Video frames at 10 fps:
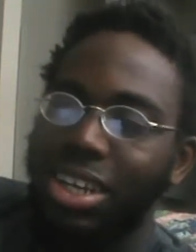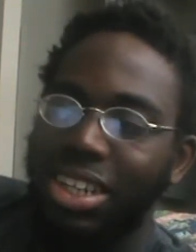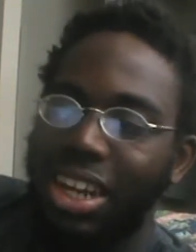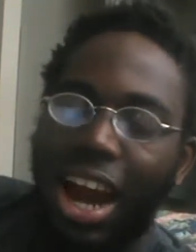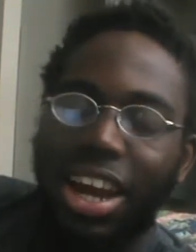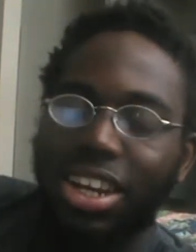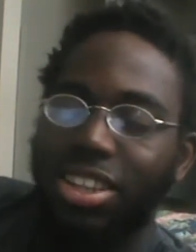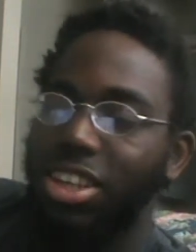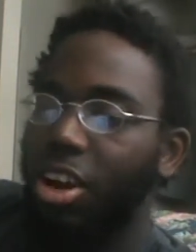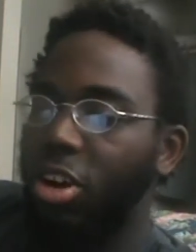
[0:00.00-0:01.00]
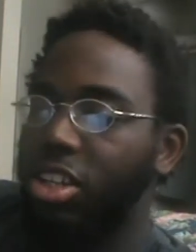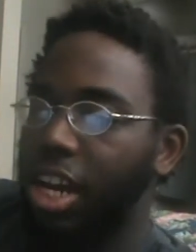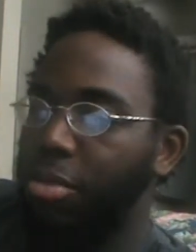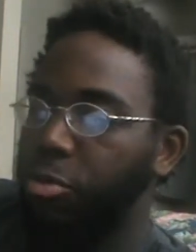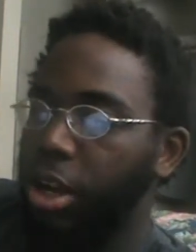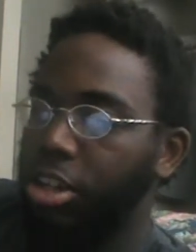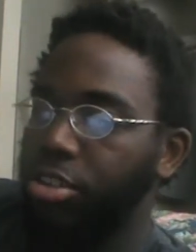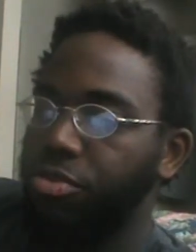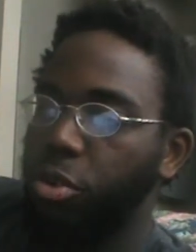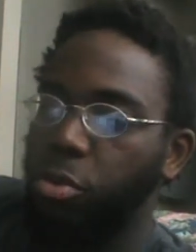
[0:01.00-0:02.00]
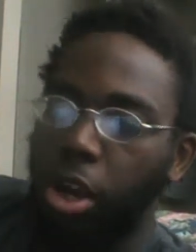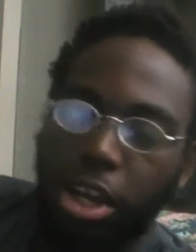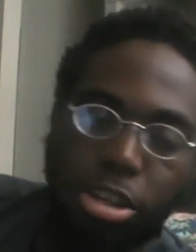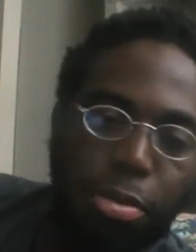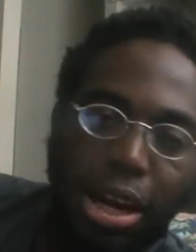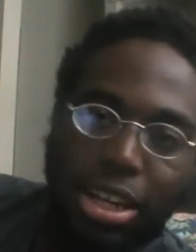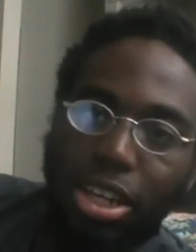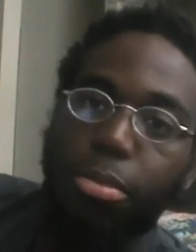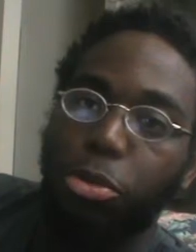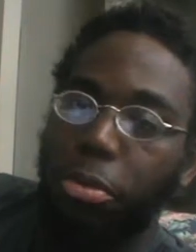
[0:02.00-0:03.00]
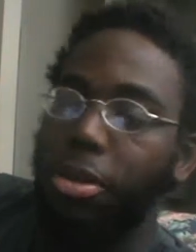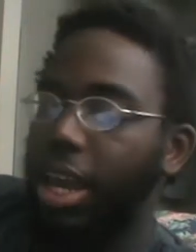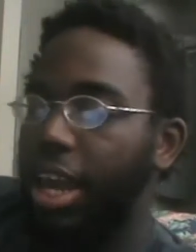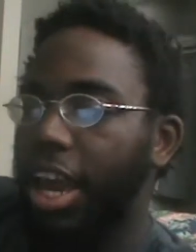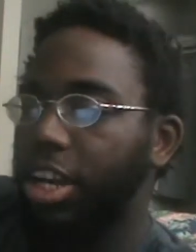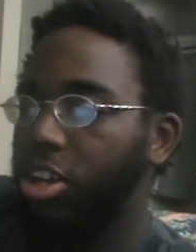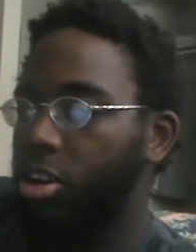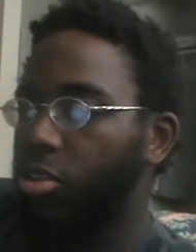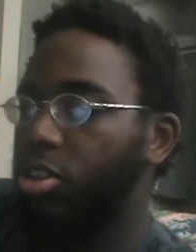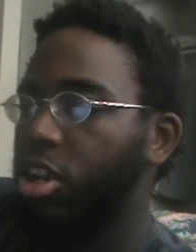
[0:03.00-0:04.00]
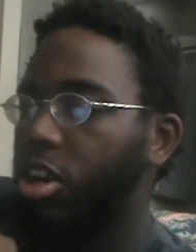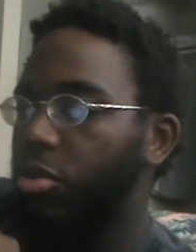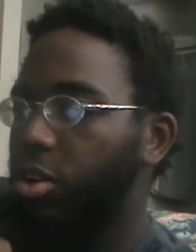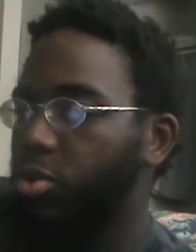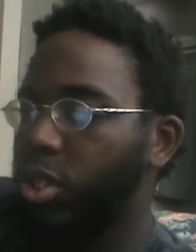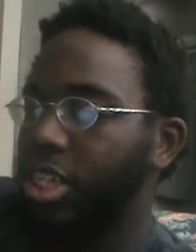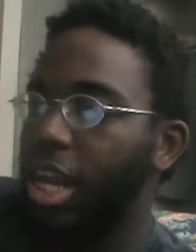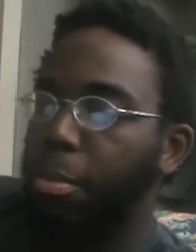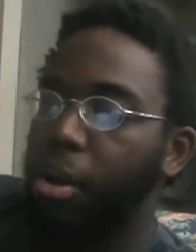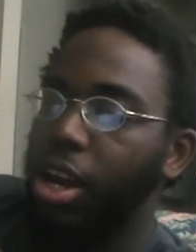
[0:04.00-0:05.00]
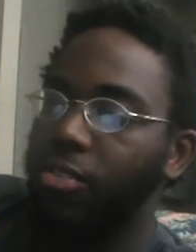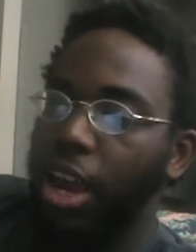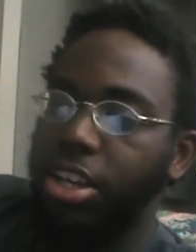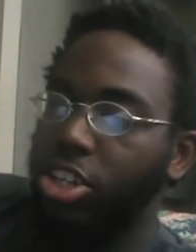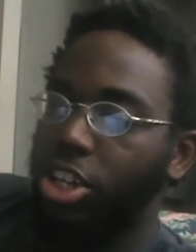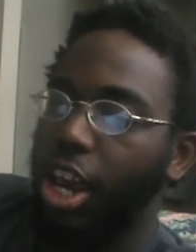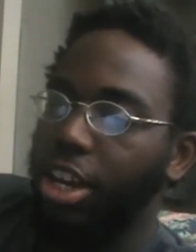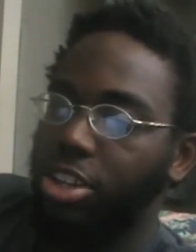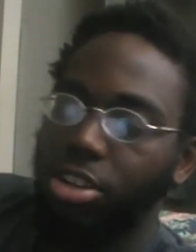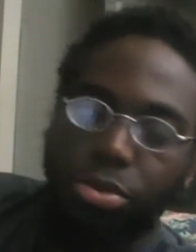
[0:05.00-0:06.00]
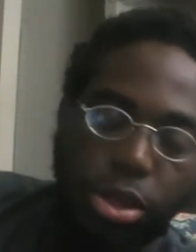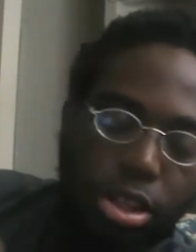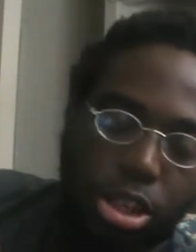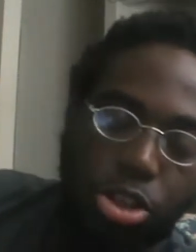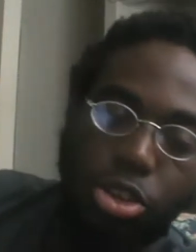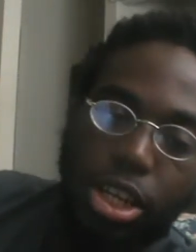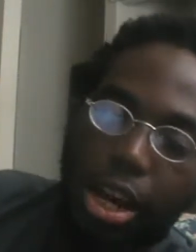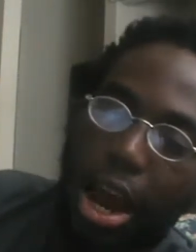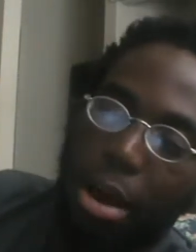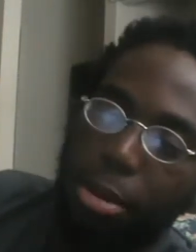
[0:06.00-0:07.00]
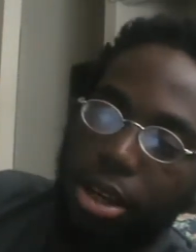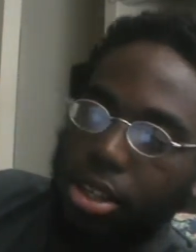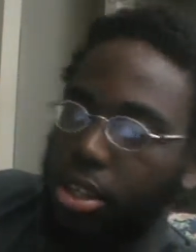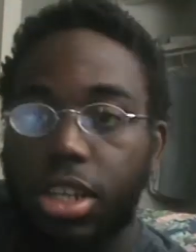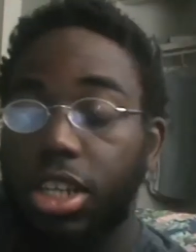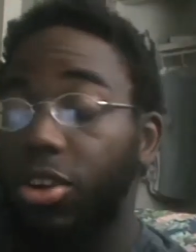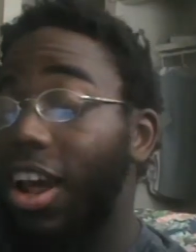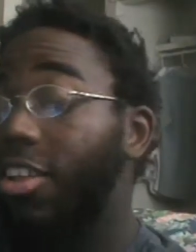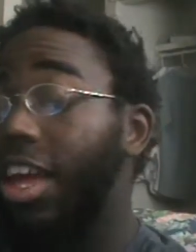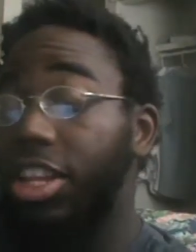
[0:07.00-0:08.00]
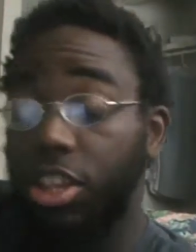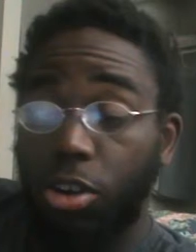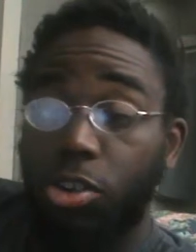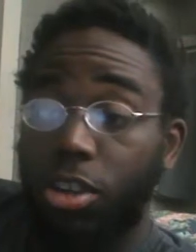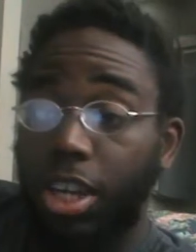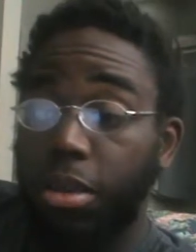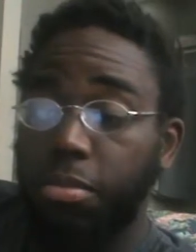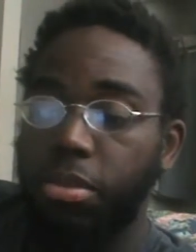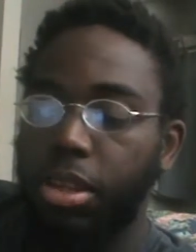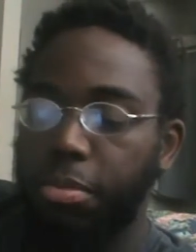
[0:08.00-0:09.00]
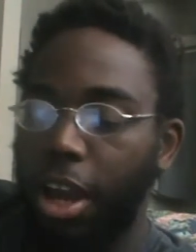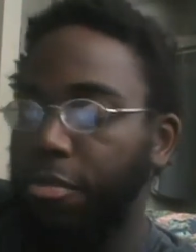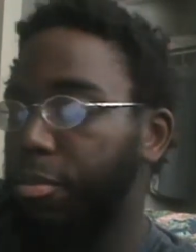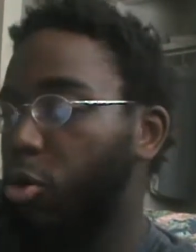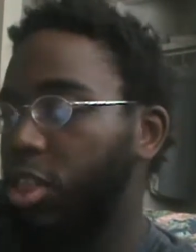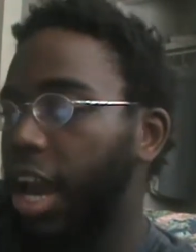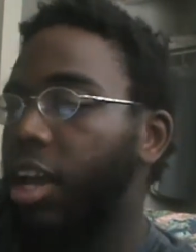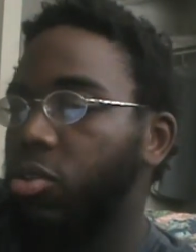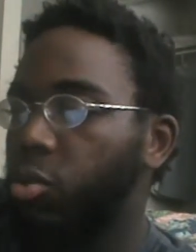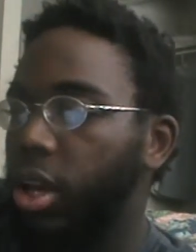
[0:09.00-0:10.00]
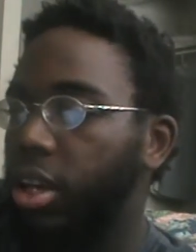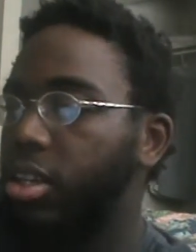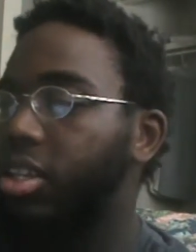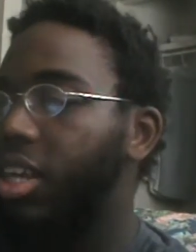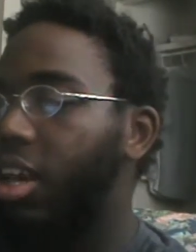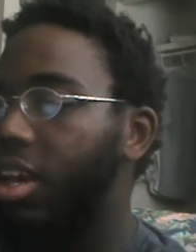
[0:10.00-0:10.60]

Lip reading: tying the all-time record for wins by a WNBA head coach, which was set by Vance Chancellor with the Houston Comets. So now that those teams have both gotten wins,